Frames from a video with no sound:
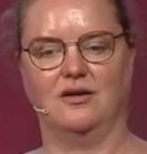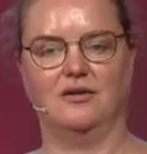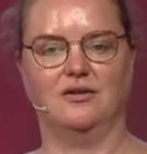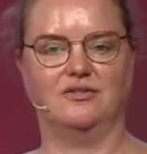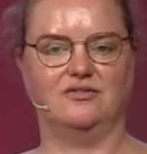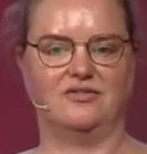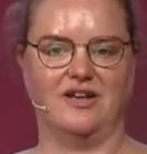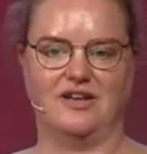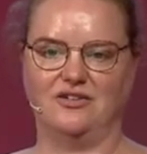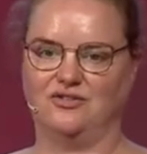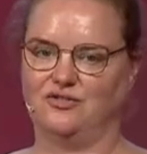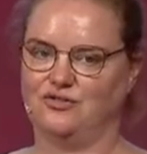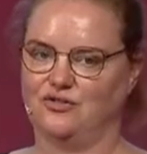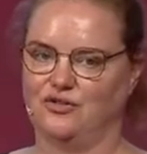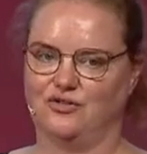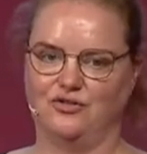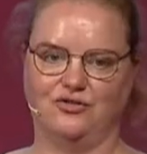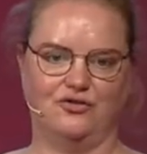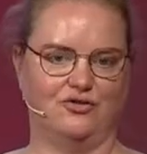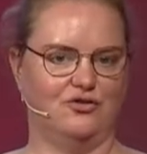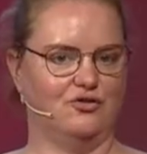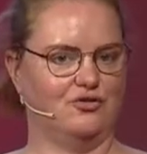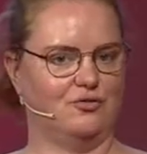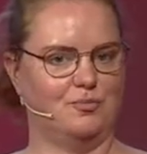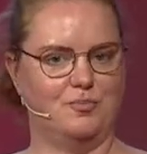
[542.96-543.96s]
testers
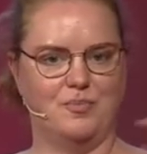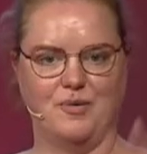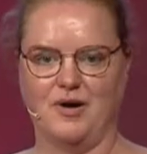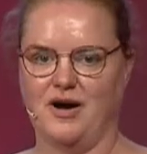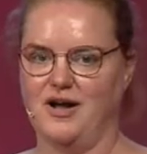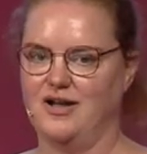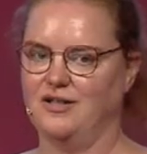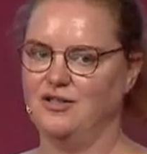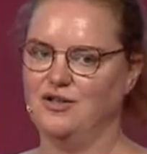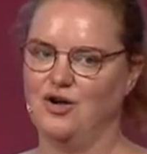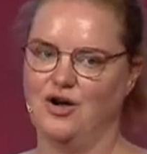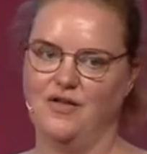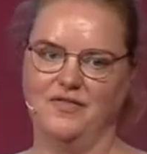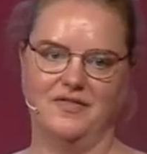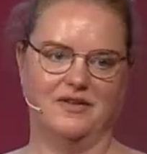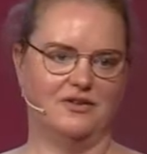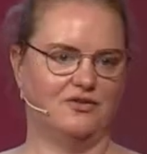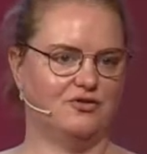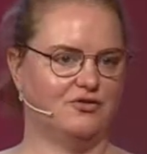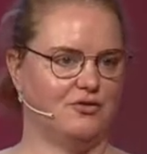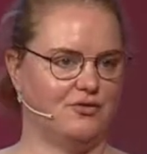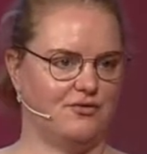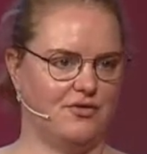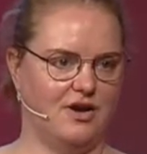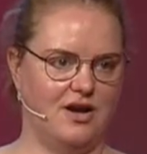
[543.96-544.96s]
just pile on
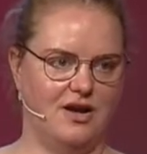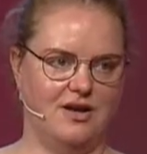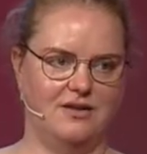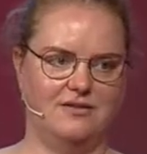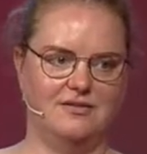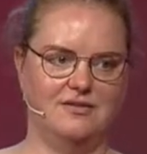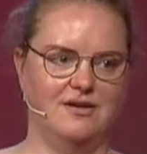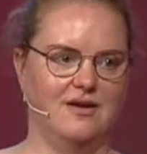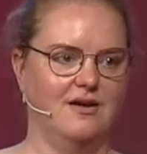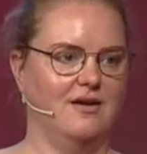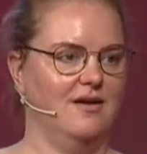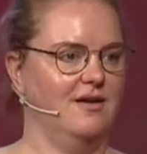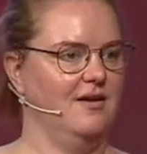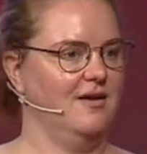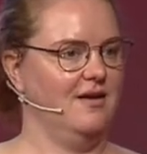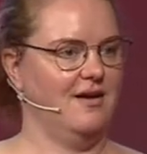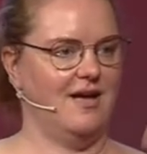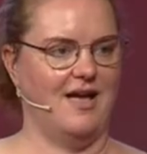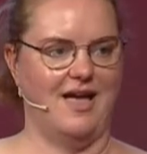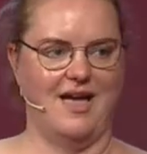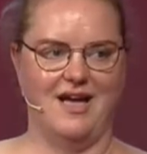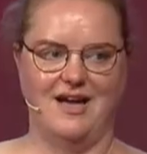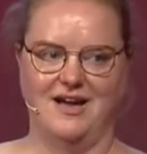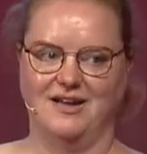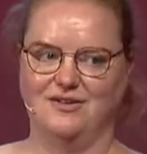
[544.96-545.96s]
this thread,
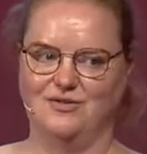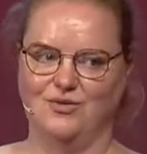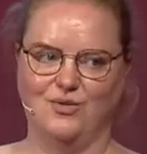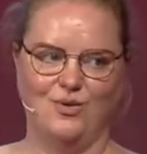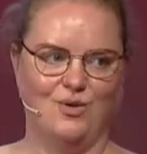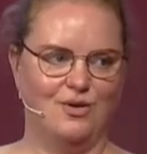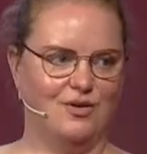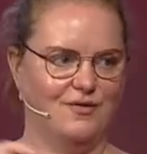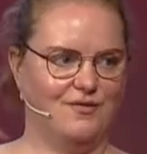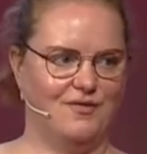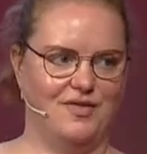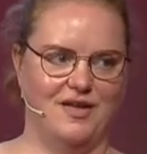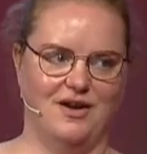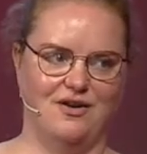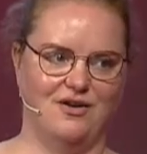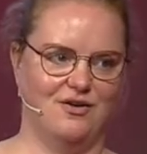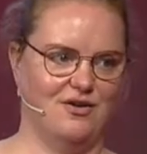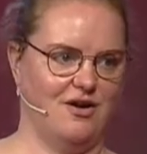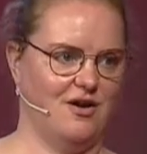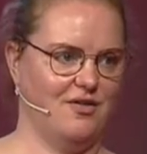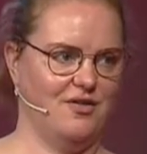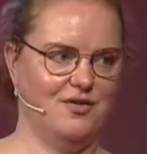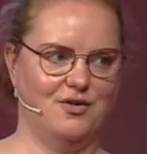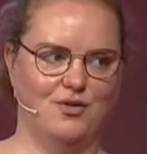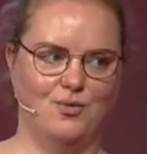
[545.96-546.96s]
add all of their
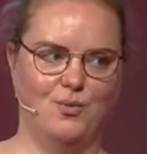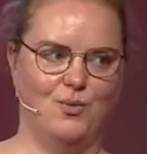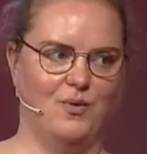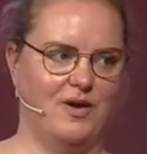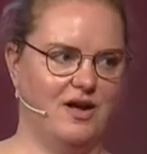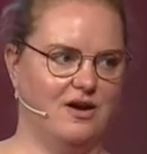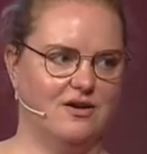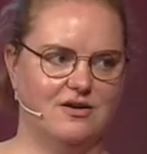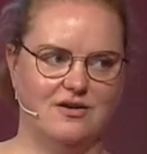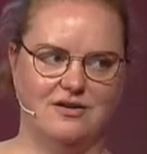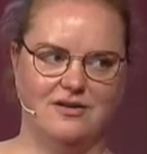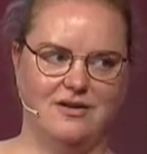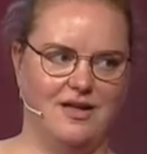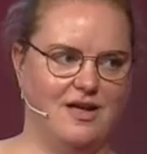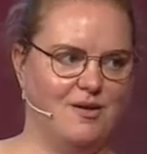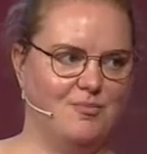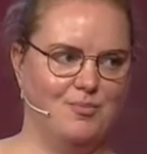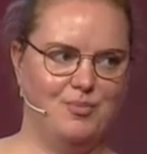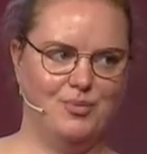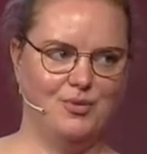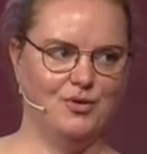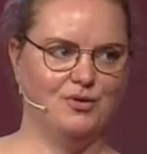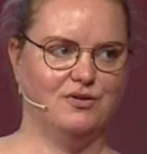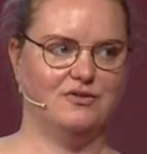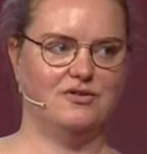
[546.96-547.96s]
other weird
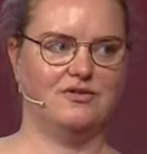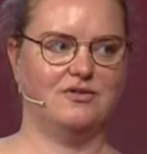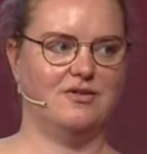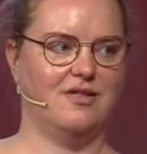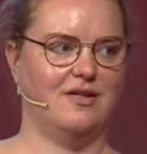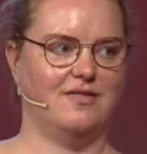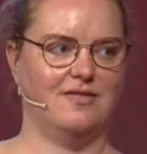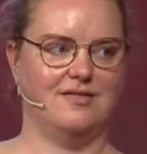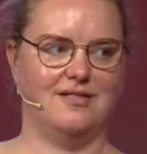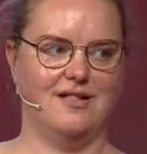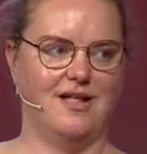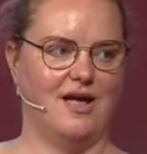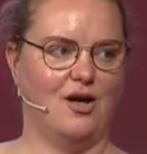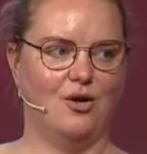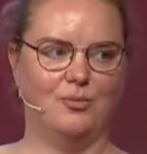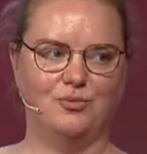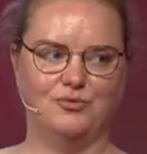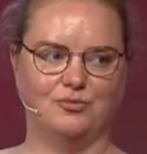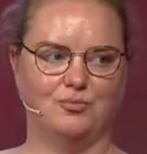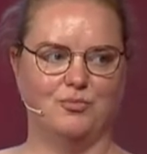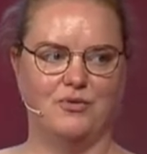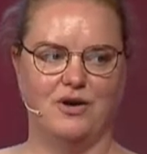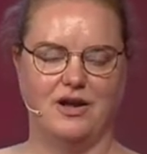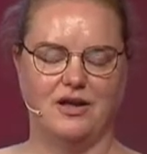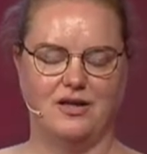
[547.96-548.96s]
input that helps
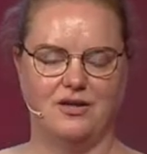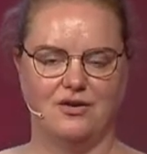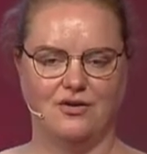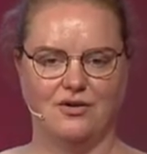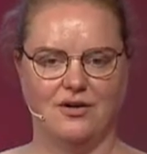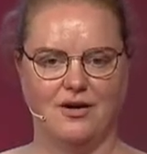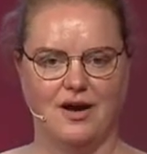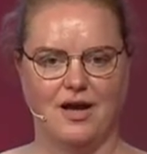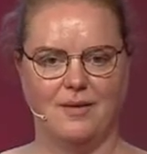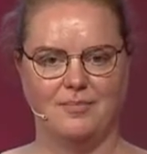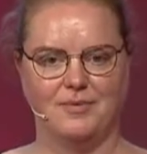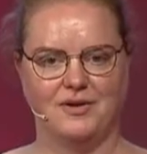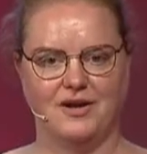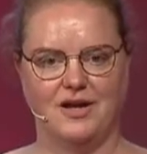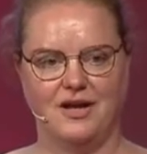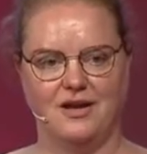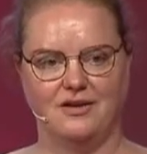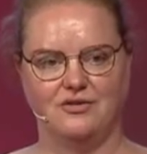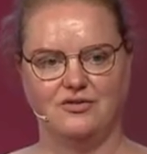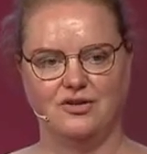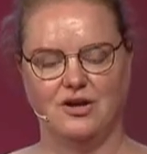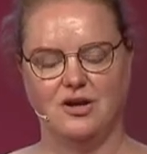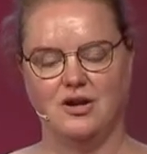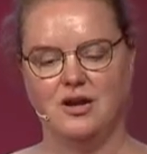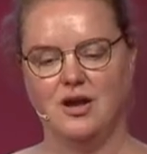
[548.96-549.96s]
break your
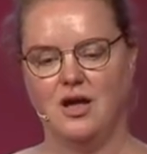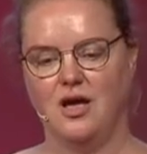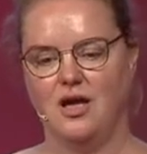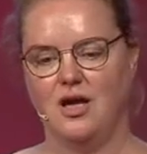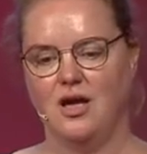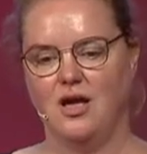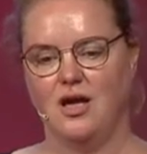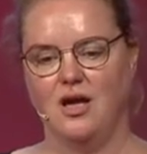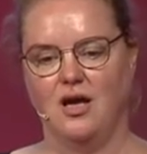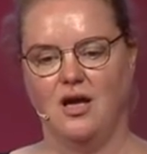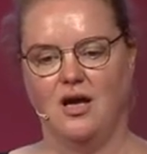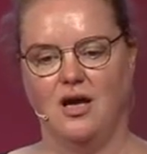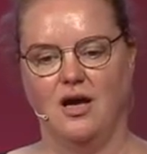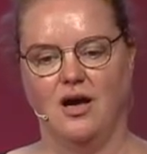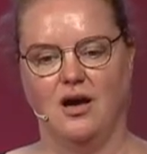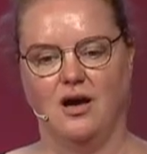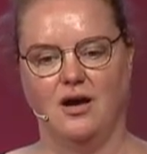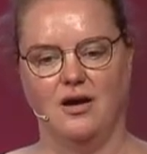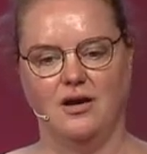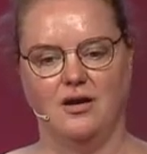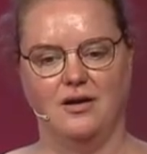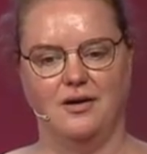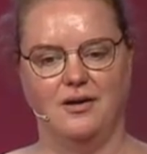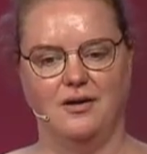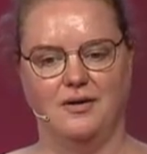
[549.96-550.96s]
application.
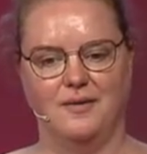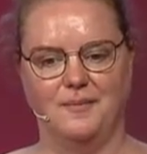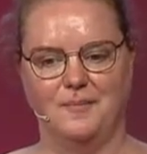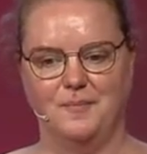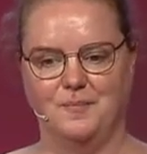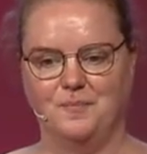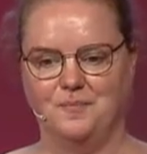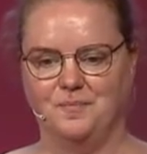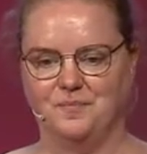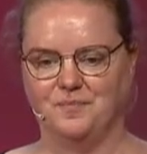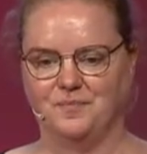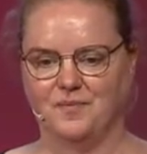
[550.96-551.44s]
Um,